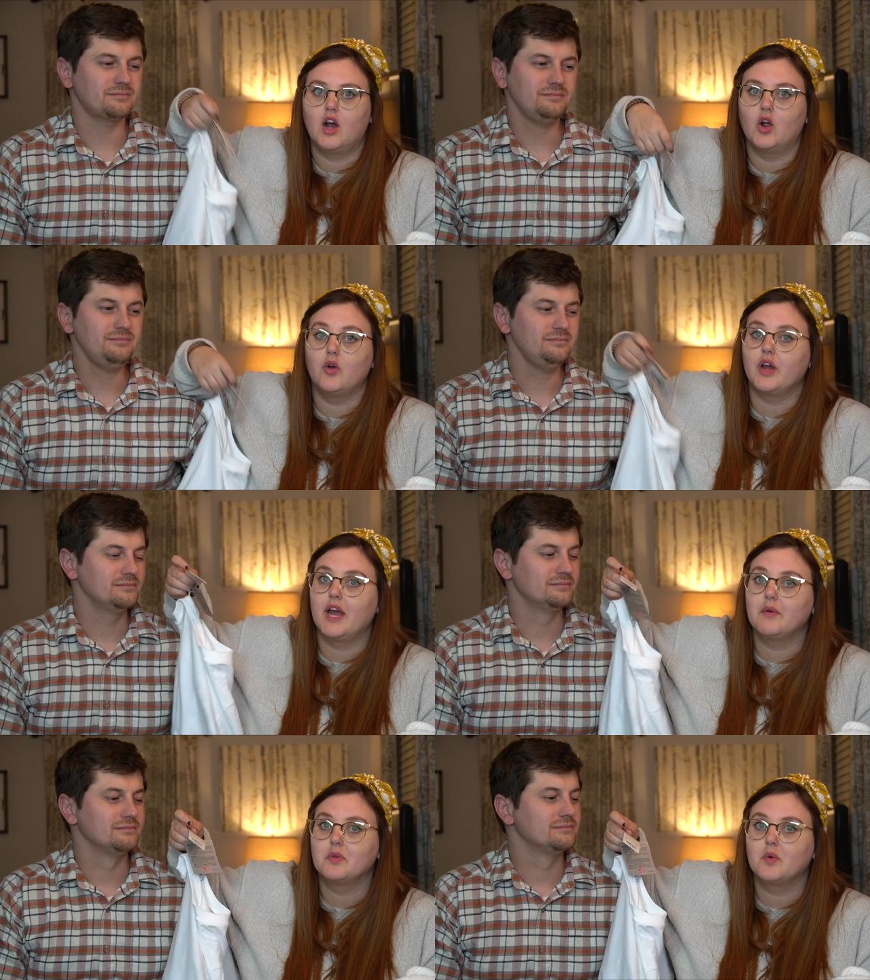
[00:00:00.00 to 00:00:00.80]
Speaker 1: are
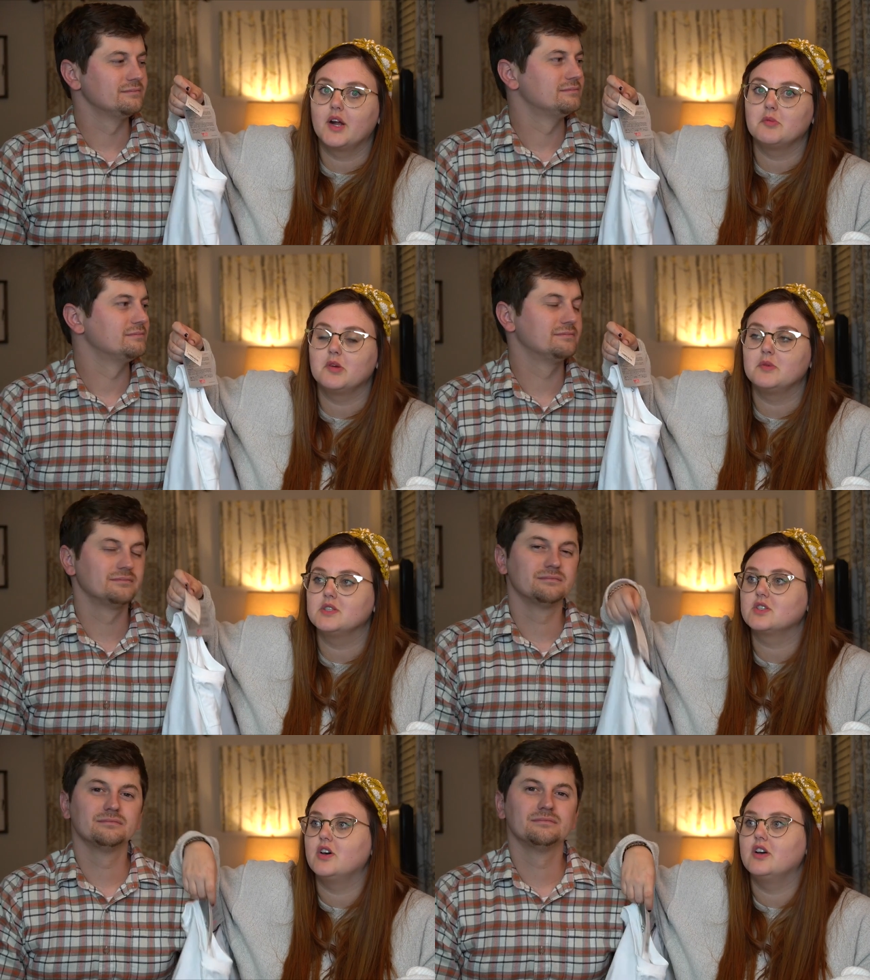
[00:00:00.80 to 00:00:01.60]
okay with wearing
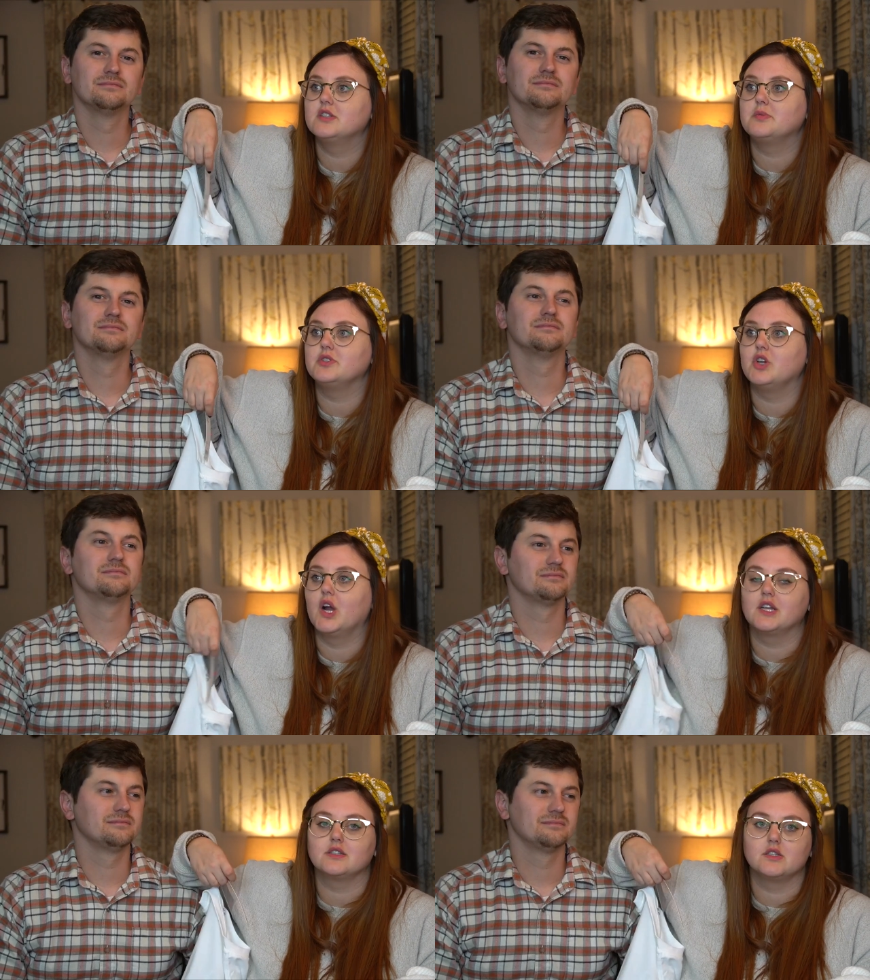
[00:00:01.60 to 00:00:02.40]
women's clothes, but
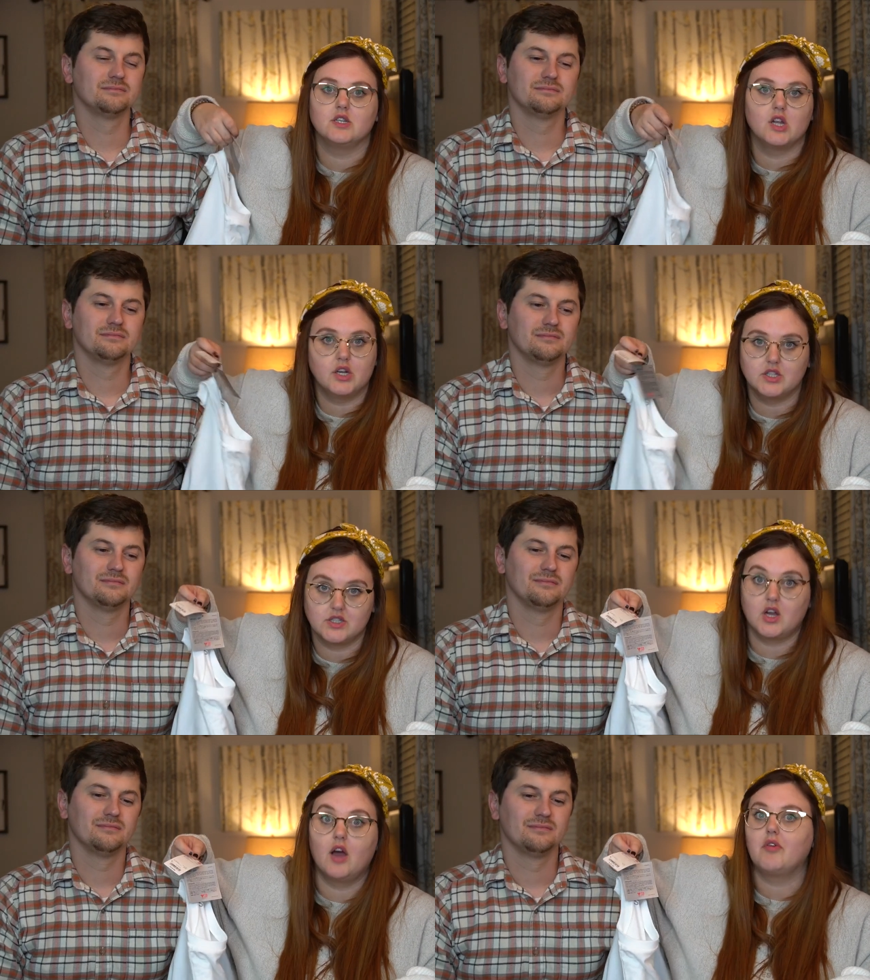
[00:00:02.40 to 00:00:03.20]
Jared is not,
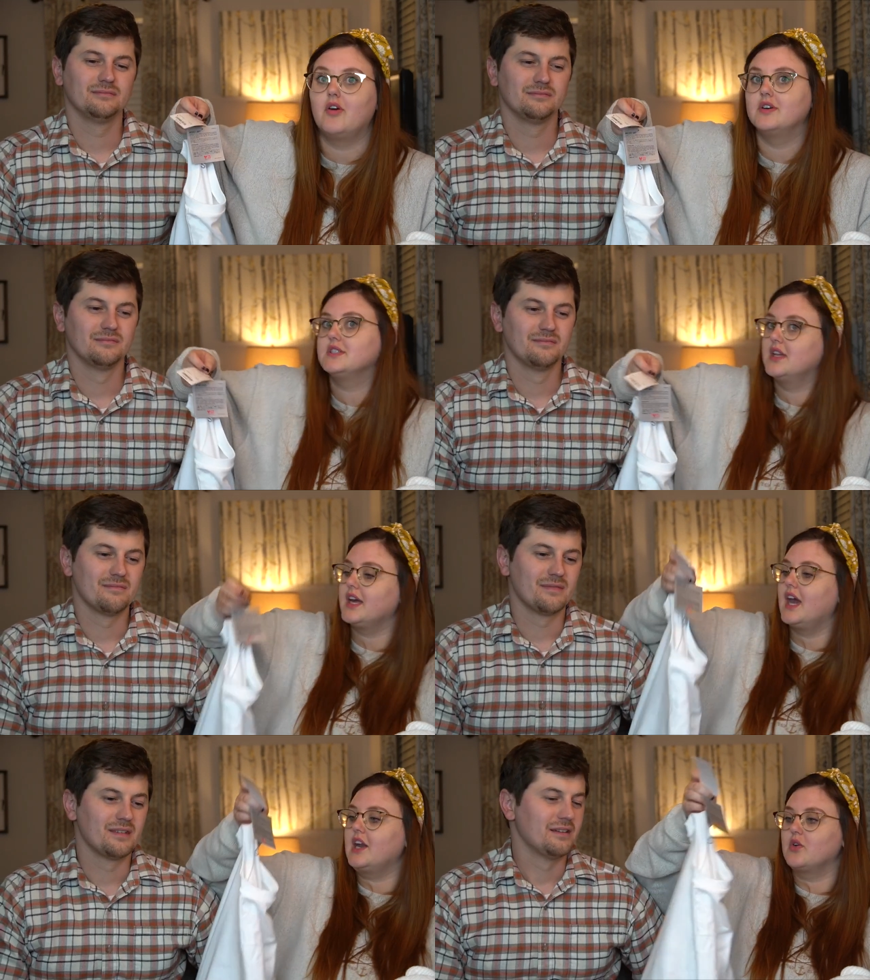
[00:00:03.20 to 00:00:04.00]
does not fall into
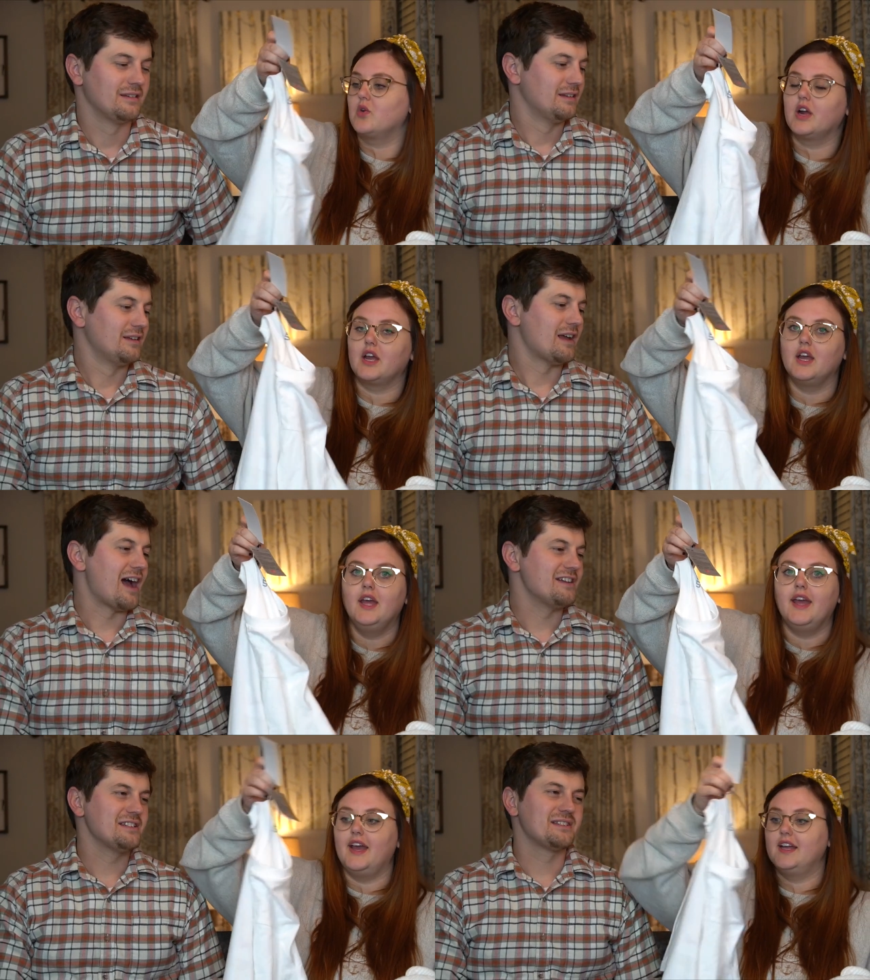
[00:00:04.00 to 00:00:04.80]
that category.
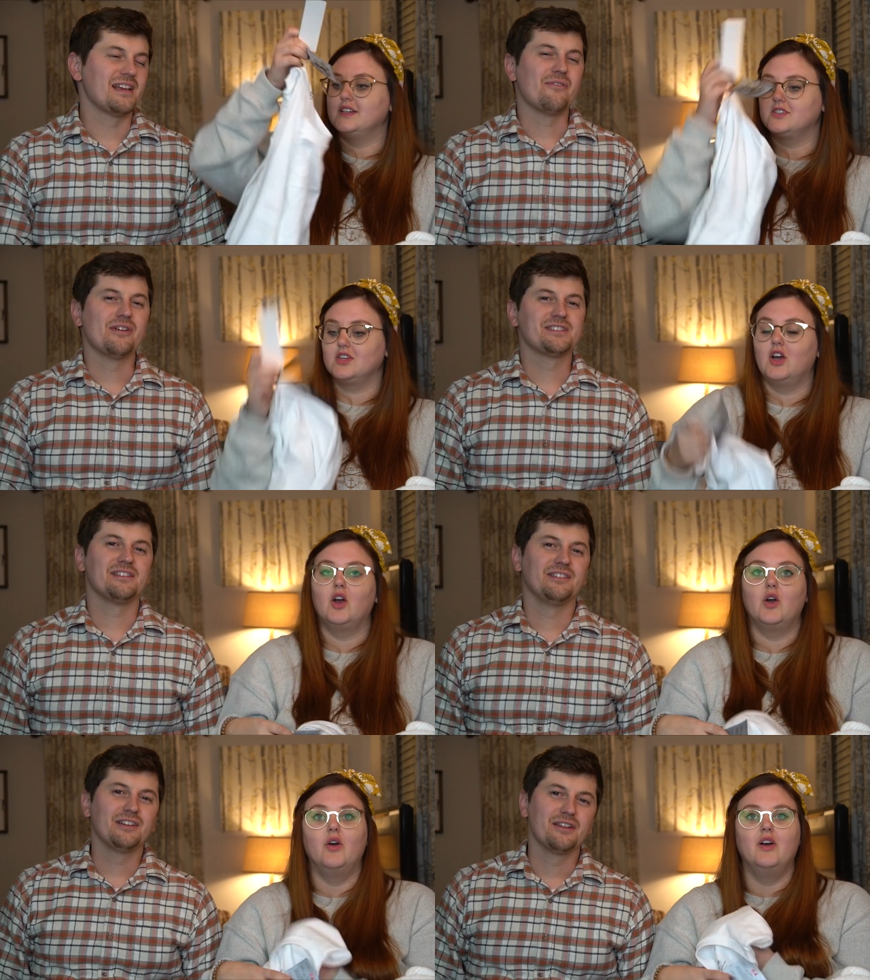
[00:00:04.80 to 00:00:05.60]
I just and I so,
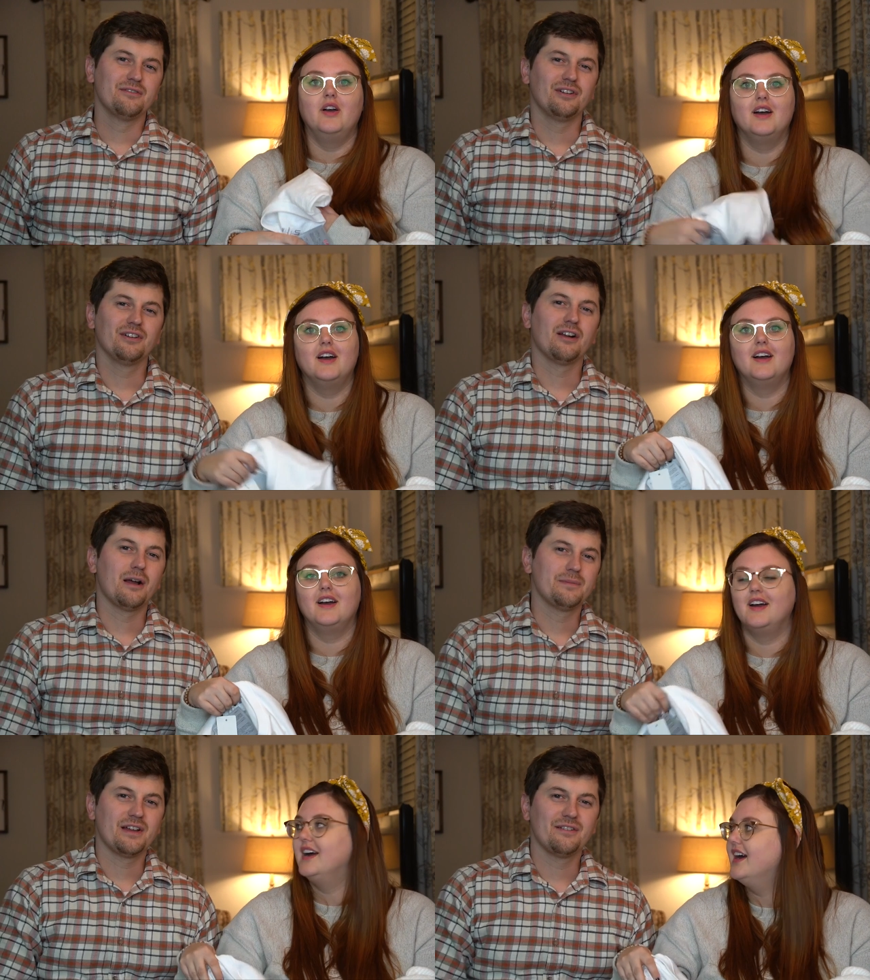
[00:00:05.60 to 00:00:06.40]
wasn't
Speaker 2: looking for a
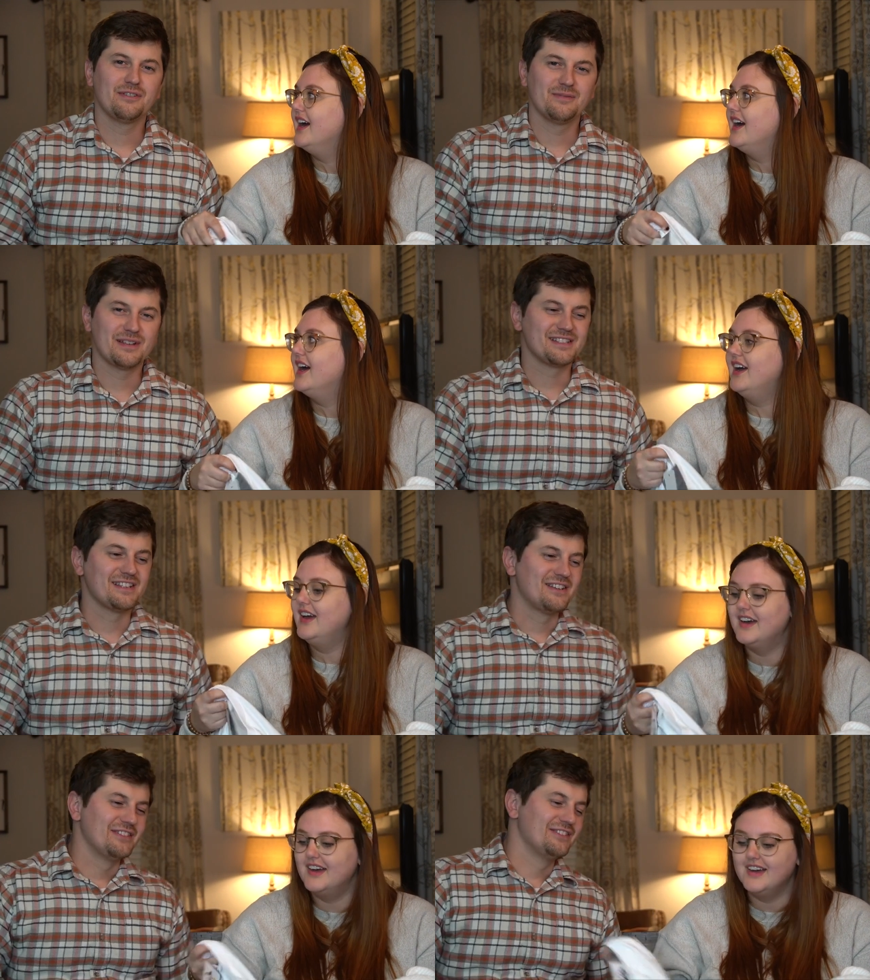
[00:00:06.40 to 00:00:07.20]
crop top for
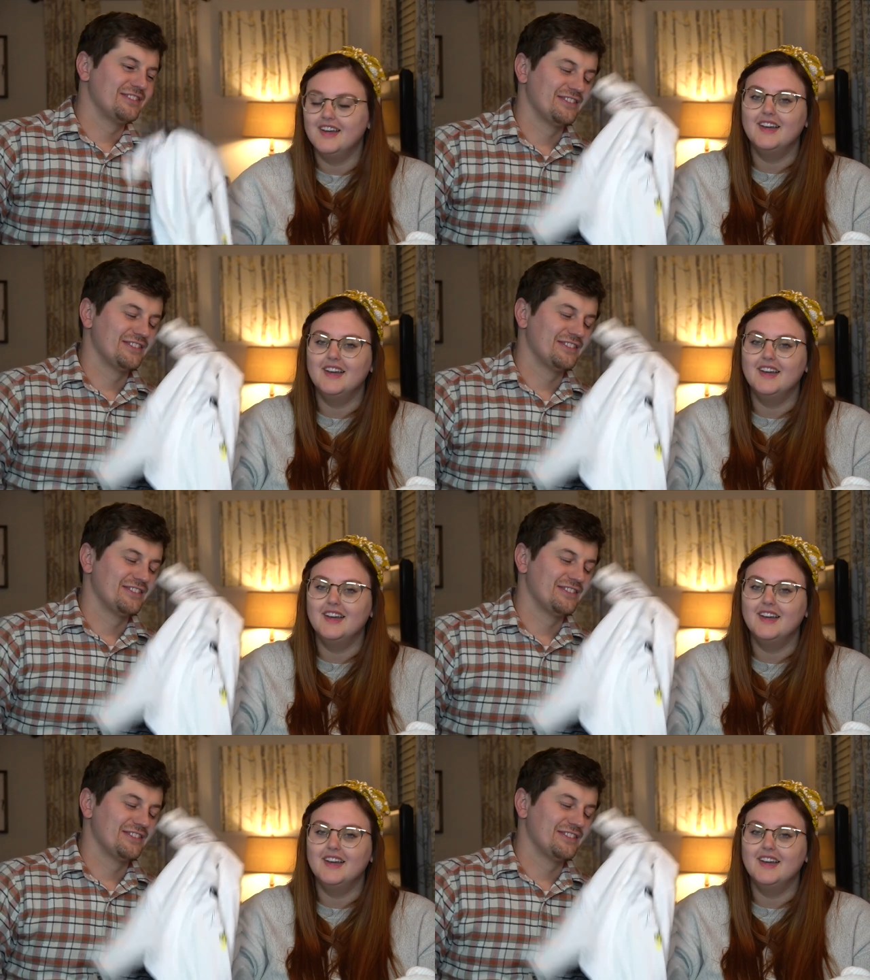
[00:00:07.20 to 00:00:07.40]
myself.